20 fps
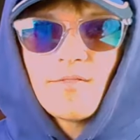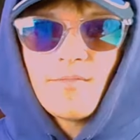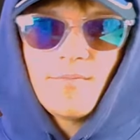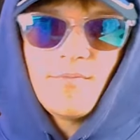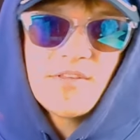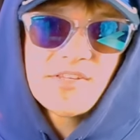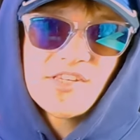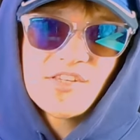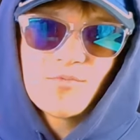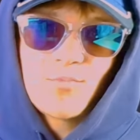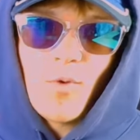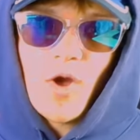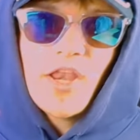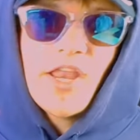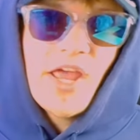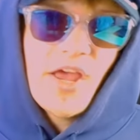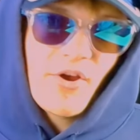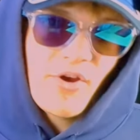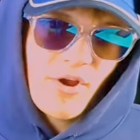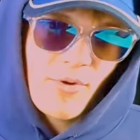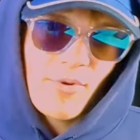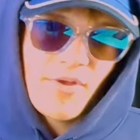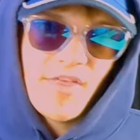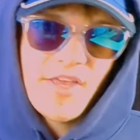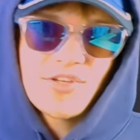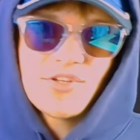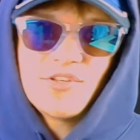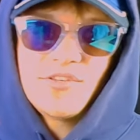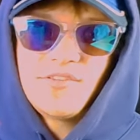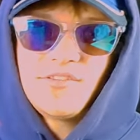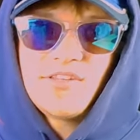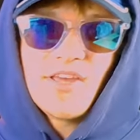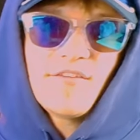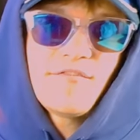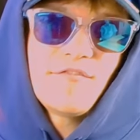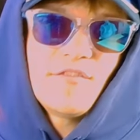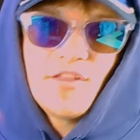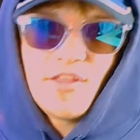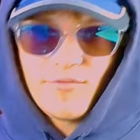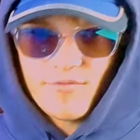This is one area where they should
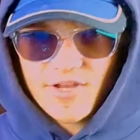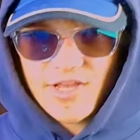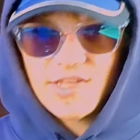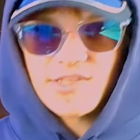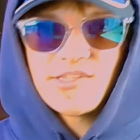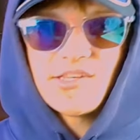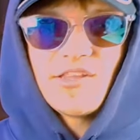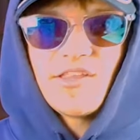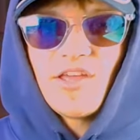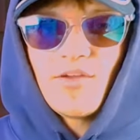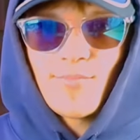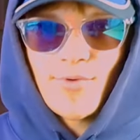definitely reconsider their